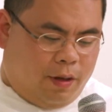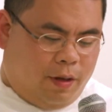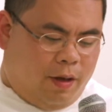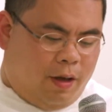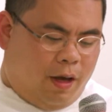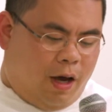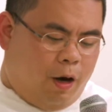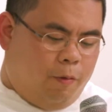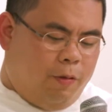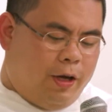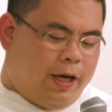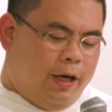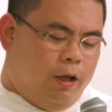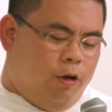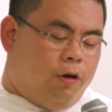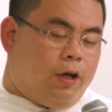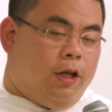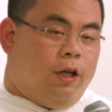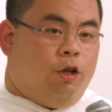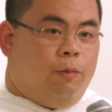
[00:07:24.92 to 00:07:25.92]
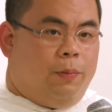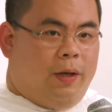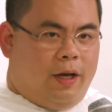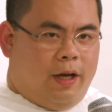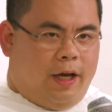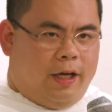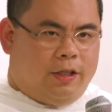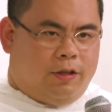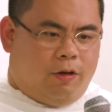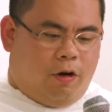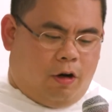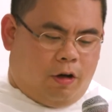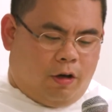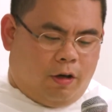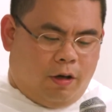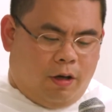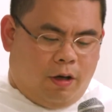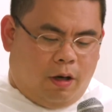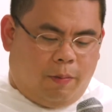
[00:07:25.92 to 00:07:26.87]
And we can look a little bit later on